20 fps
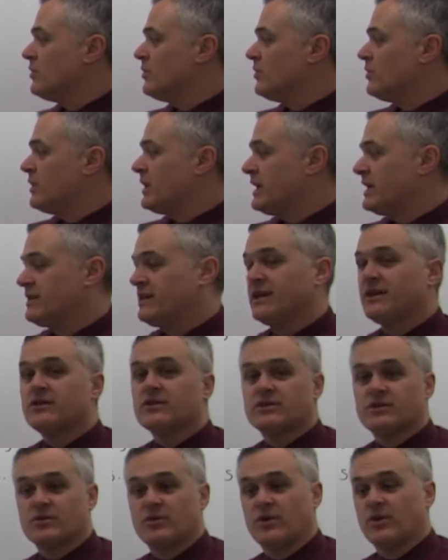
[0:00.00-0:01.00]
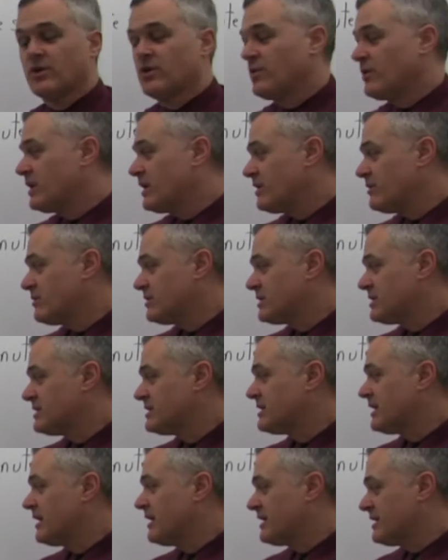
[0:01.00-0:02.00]
when I take the square root of 100 to
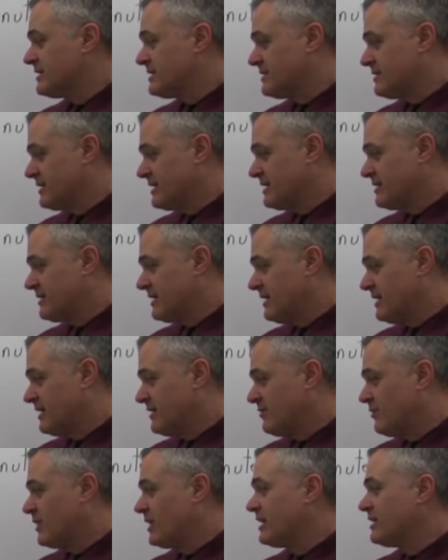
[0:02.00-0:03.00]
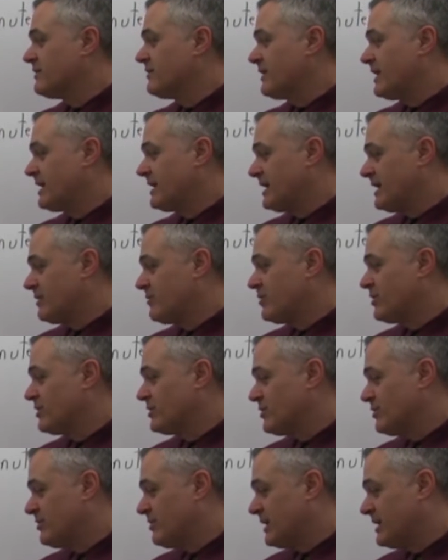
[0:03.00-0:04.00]
start, I still get 10. When I divide
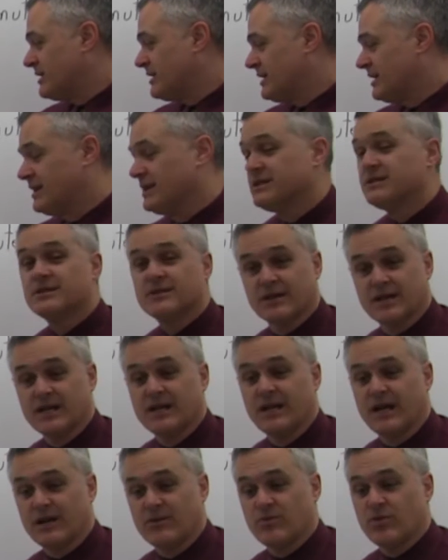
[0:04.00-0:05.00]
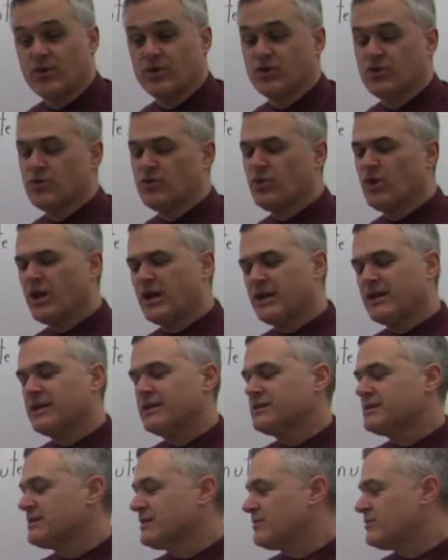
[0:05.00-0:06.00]
9.2 by 10, I still get 9.2. A lot of
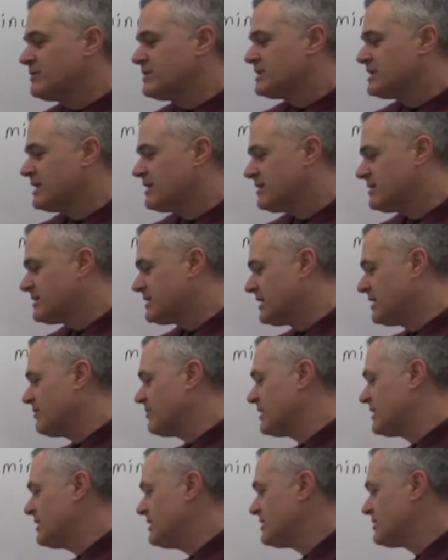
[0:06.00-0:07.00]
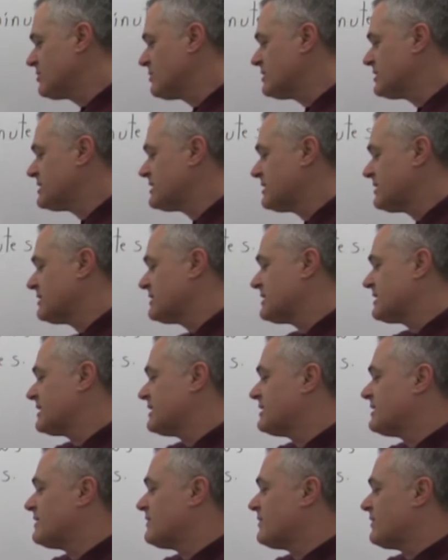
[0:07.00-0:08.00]
that stuff will stay the same, but here's where it starts to
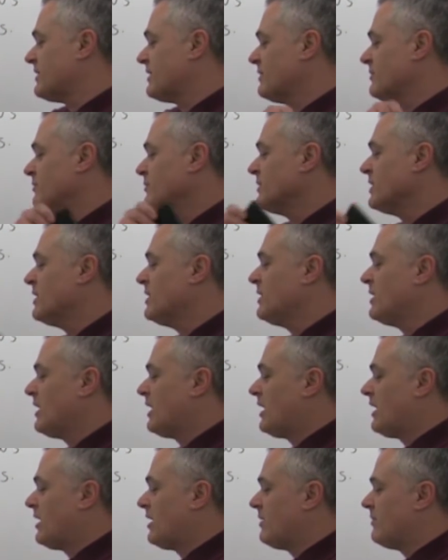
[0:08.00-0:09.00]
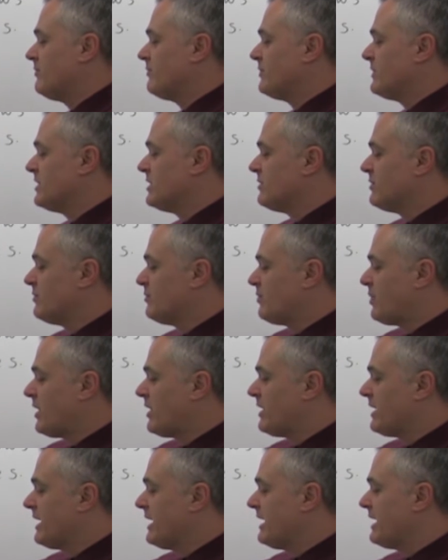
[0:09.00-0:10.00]
get different. Um, the
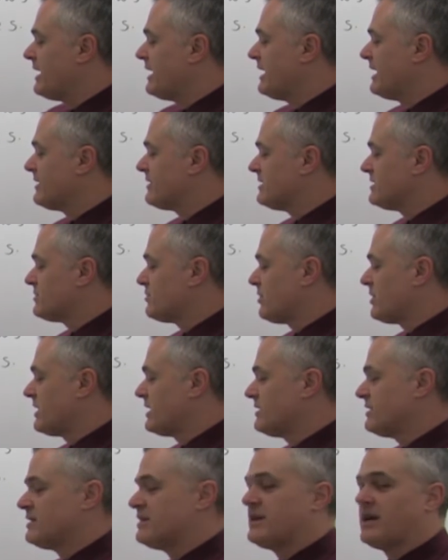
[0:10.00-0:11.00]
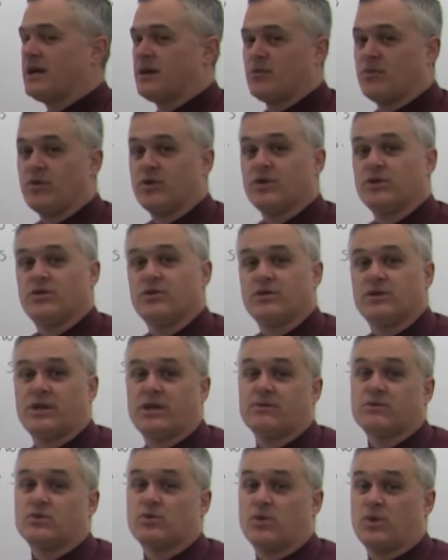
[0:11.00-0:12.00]
part A, at this point I did 9.2
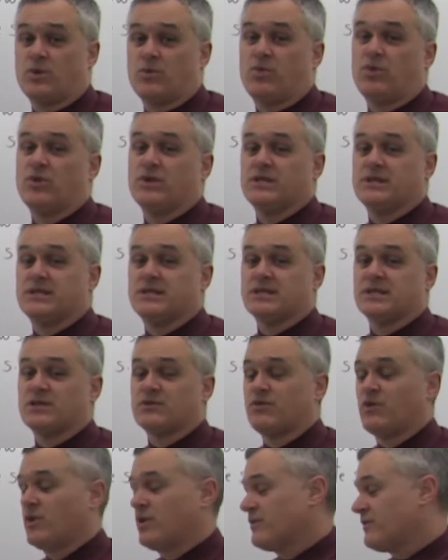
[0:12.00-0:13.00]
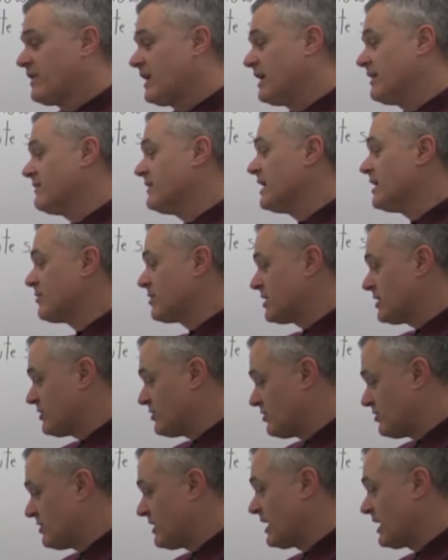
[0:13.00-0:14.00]
times 1.645. Now I'm going to do